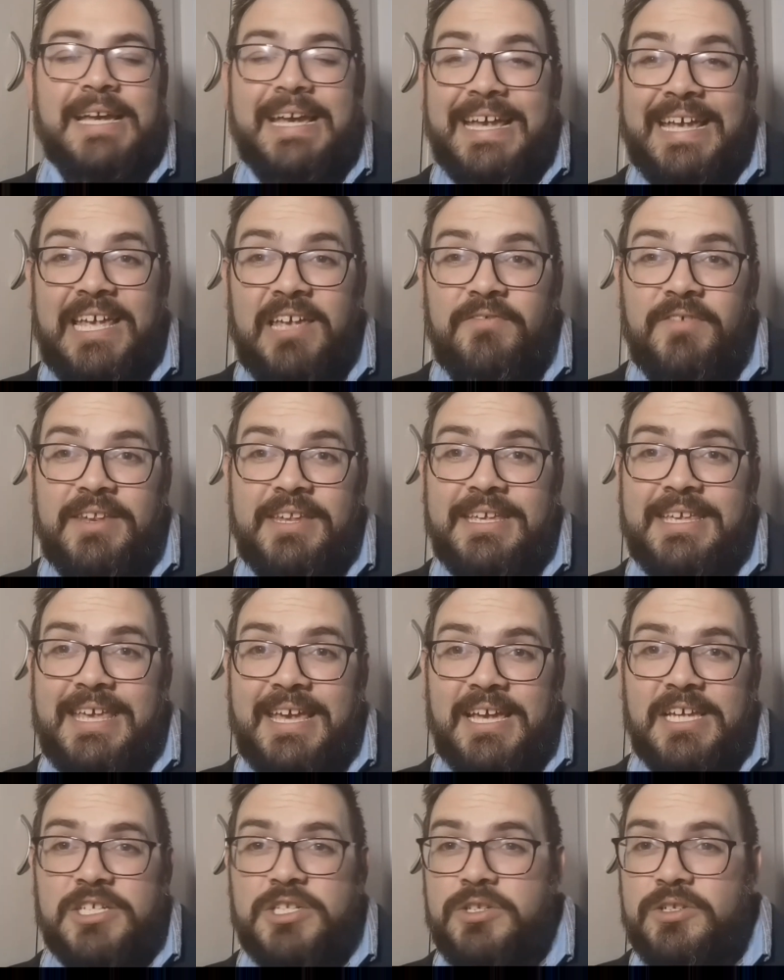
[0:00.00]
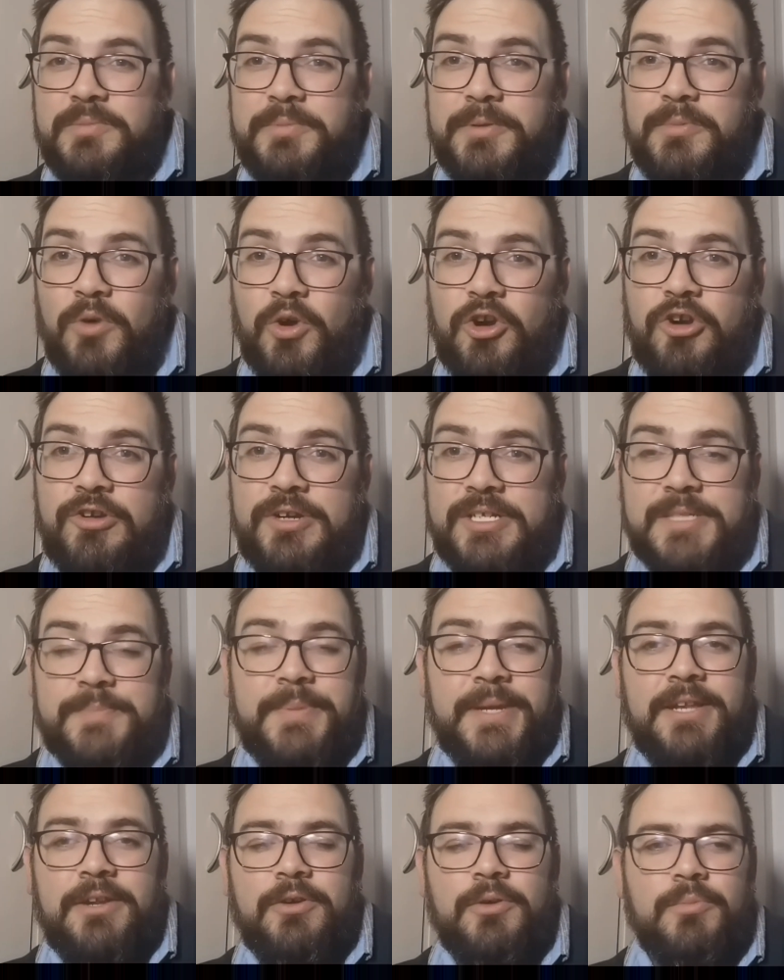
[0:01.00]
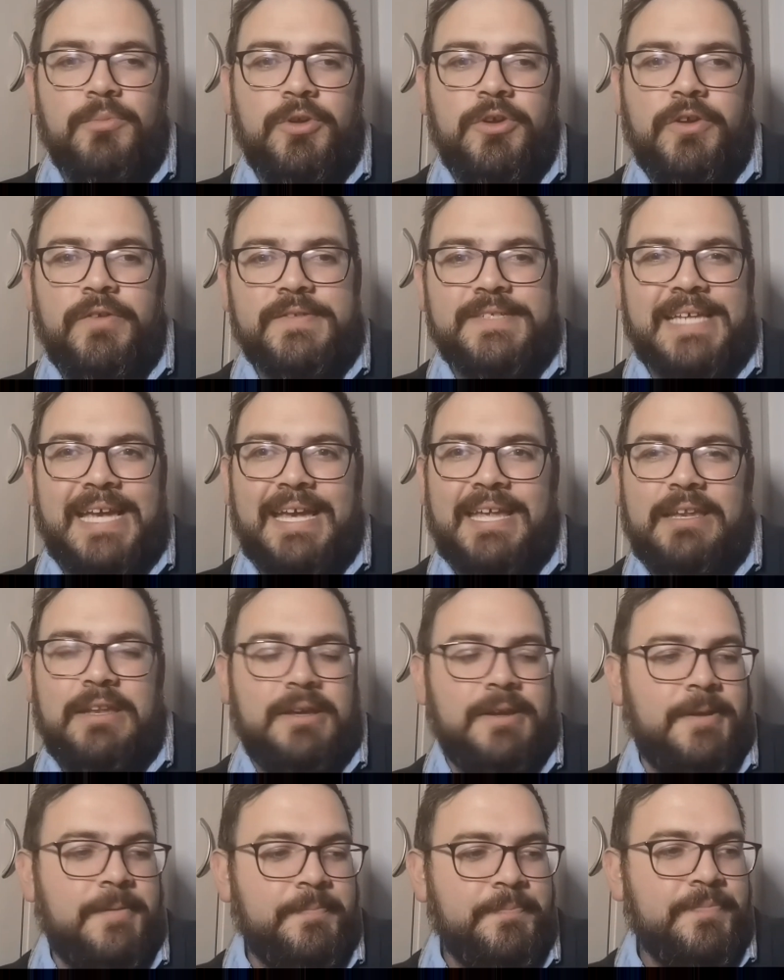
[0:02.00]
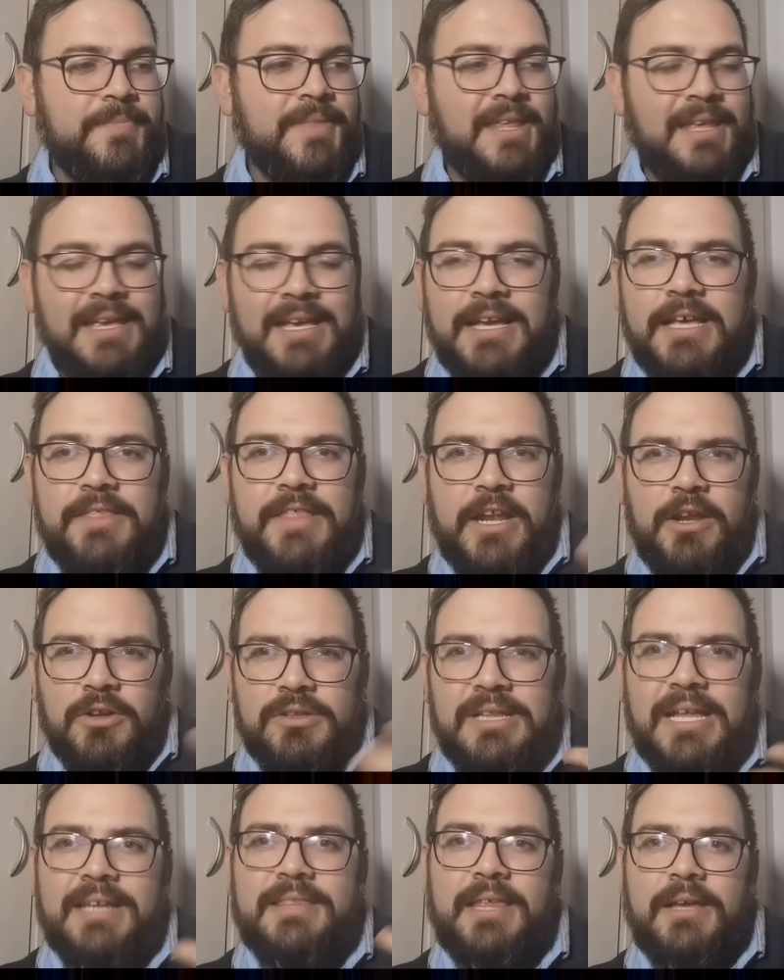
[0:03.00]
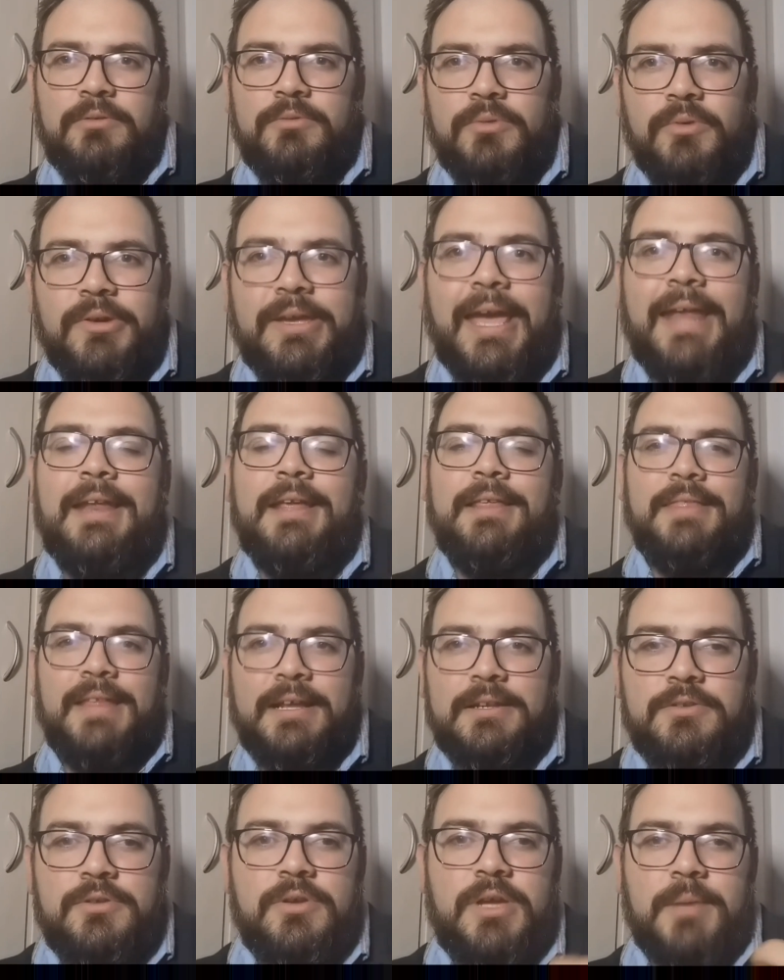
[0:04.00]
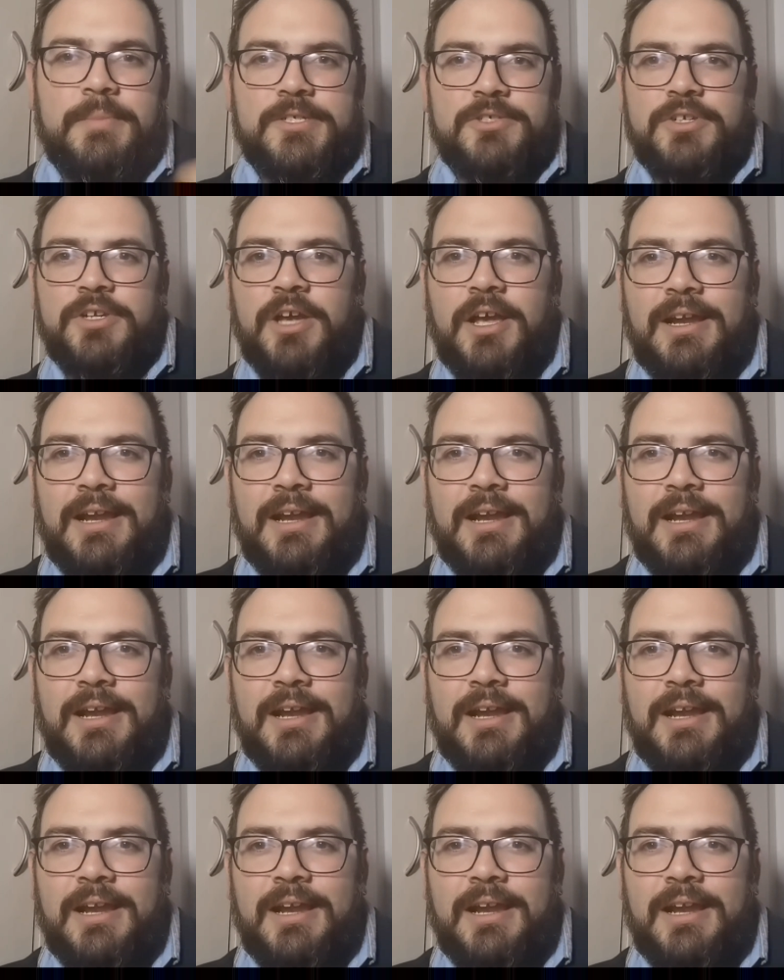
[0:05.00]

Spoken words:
Even Nikki Ash looked a bit more crisp in her moves, and they look like they were getting that chemistry going.